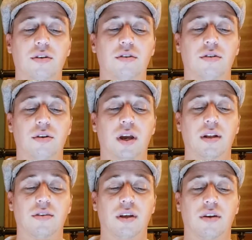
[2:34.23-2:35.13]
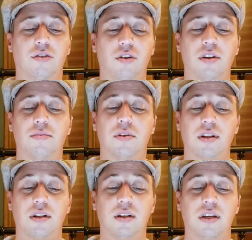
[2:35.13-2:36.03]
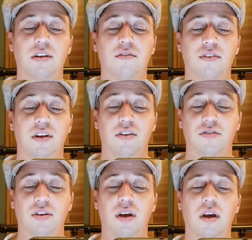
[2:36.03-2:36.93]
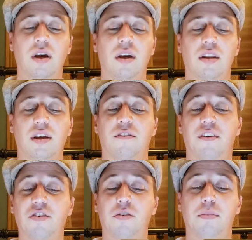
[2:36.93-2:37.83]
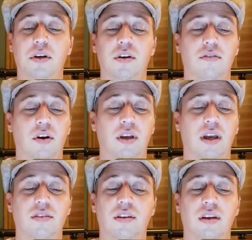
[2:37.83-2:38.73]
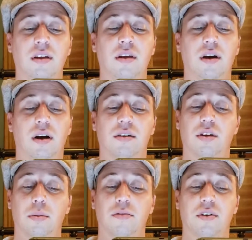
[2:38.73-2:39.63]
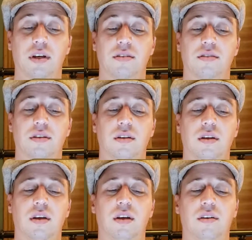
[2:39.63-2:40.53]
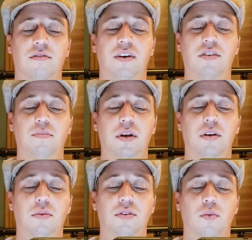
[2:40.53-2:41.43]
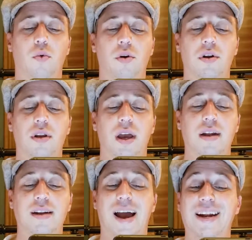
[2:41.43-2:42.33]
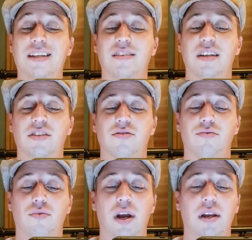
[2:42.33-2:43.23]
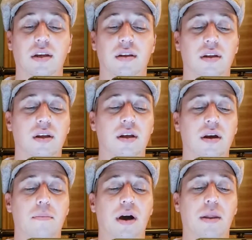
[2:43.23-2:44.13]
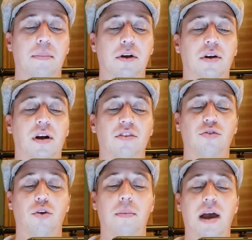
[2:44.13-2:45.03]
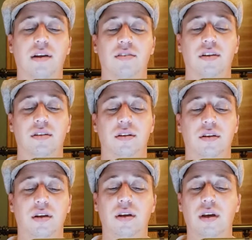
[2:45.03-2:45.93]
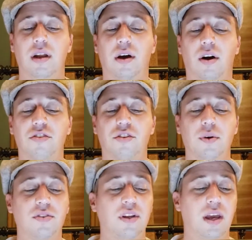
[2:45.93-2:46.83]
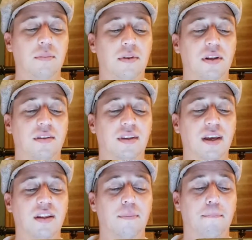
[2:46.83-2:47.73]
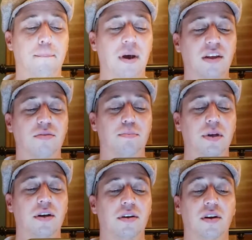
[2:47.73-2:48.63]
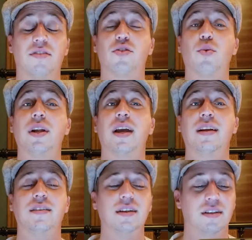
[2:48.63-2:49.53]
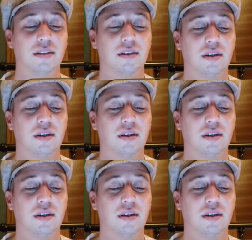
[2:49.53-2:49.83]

creates a crisp, clean finish. The official beer of our KC Oktoberfest. Fest Bier was awarded a 96 rating by the Beer Connoisseur magazine, and also was named the 10th best beer of 2018